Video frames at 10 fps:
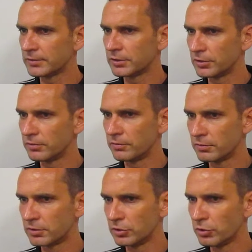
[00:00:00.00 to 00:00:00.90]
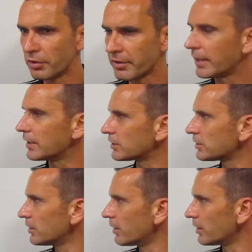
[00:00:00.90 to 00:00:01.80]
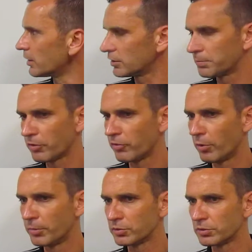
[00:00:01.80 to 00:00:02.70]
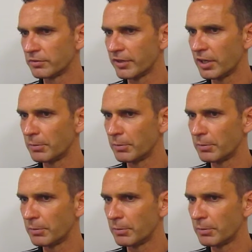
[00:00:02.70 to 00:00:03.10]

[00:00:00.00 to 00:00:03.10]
to to good things. I think his performance was a very